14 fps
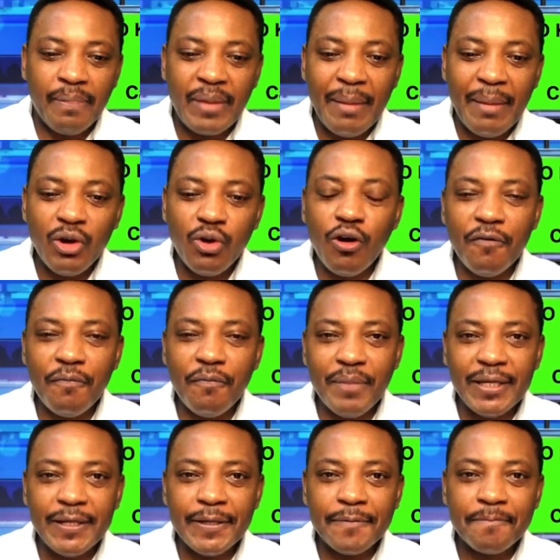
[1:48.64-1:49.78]
Cameroon
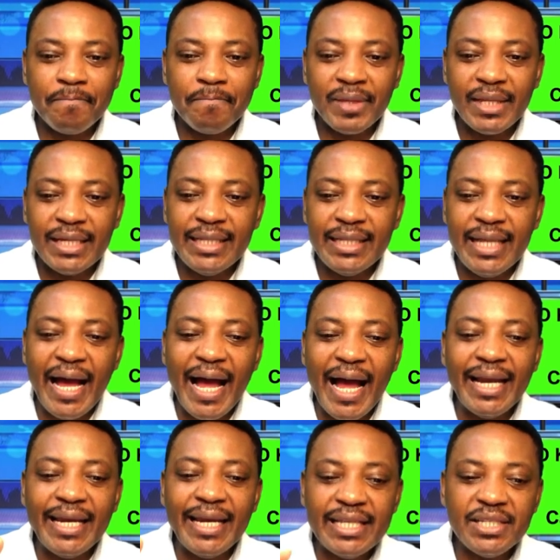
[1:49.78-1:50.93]
government dan
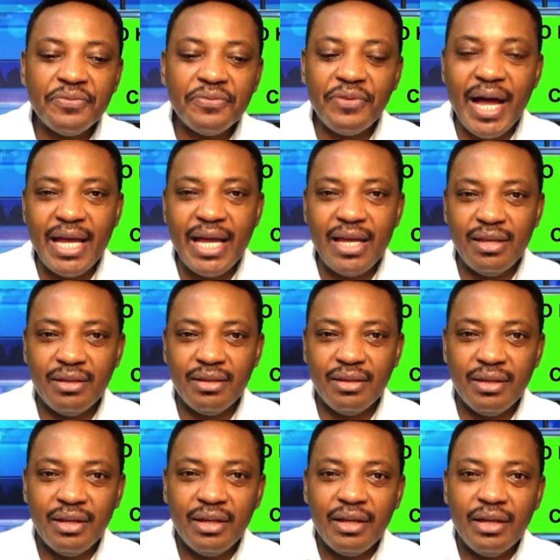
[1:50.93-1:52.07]
identify
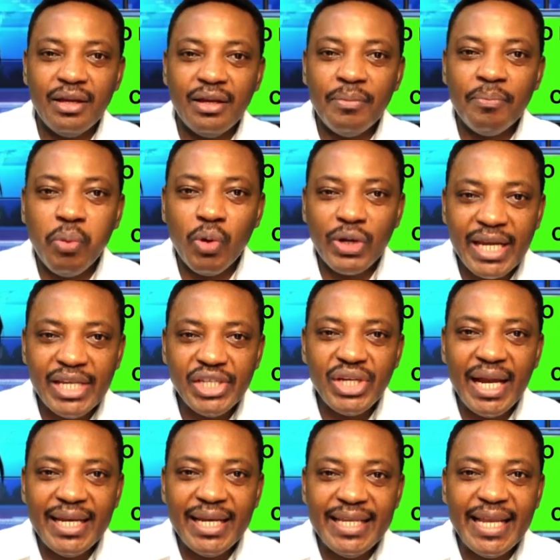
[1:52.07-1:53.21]

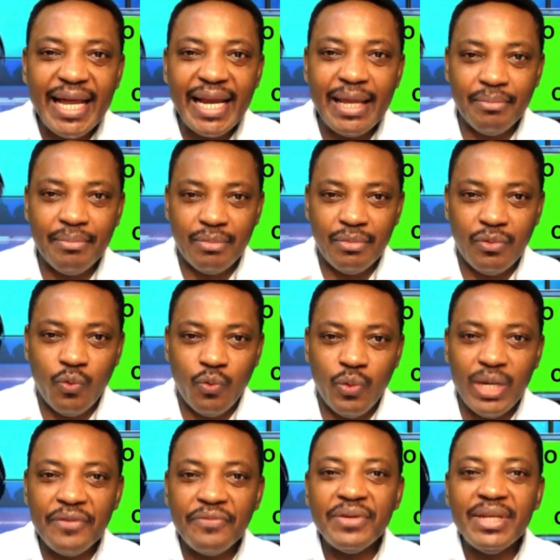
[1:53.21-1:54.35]
potential leader them where
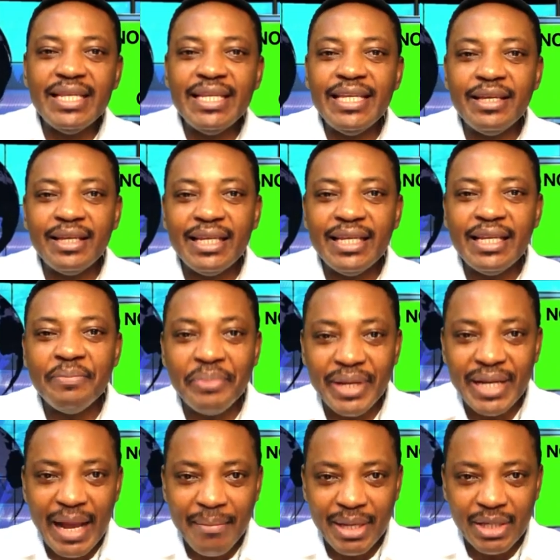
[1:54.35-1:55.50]
they feel
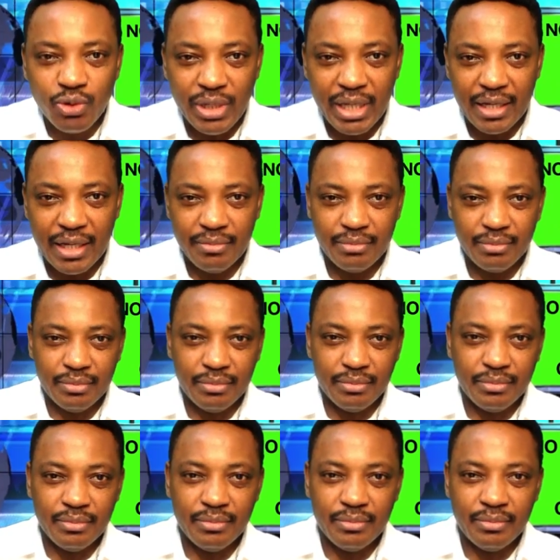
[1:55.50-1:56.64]
liberate Ambazonia.
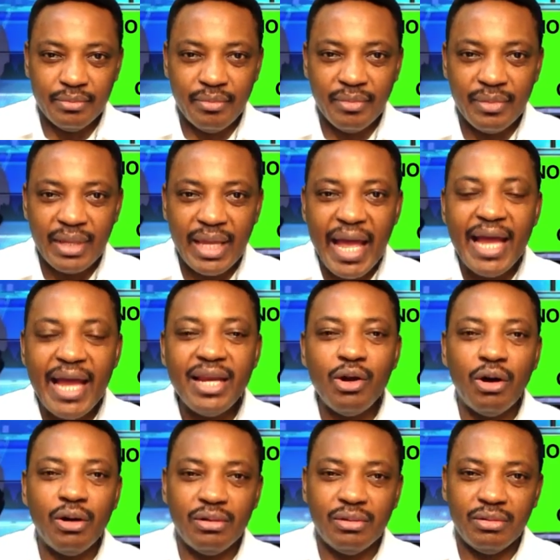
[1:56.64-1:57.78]
Early
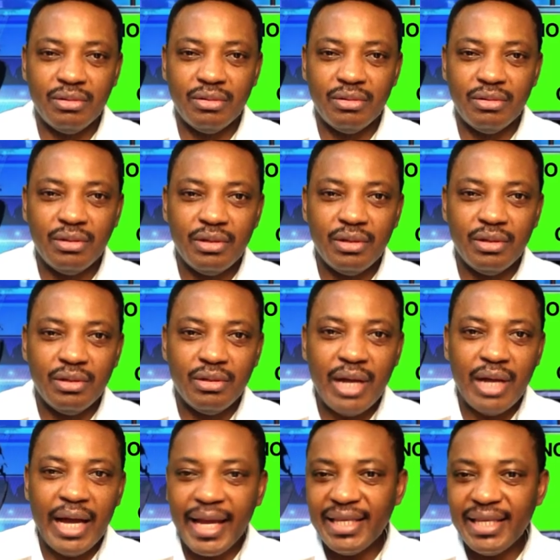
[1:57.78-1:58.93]
on,
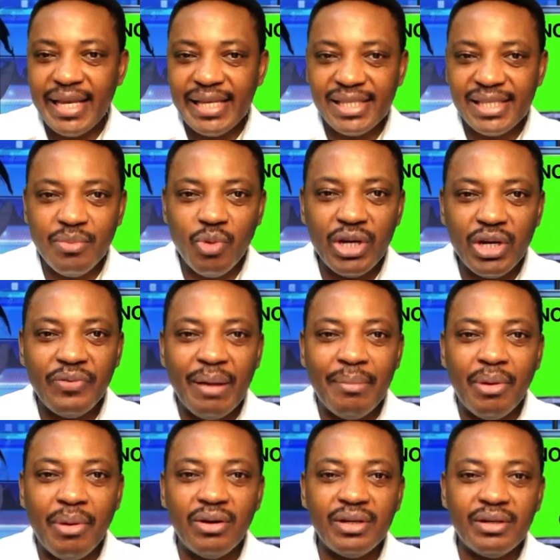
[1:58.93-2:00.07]
I get testimony
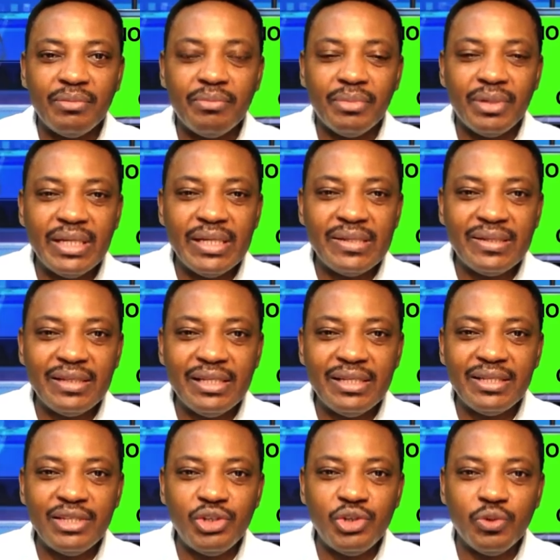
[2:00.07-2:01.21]
about this
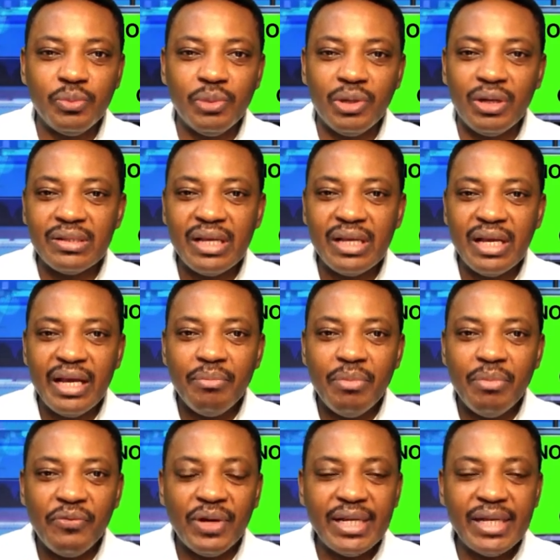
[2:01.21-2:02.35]
issue, because
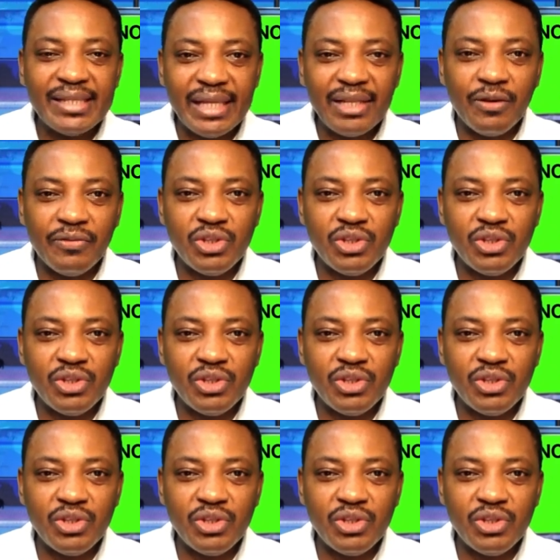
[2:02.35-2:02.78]
before the start of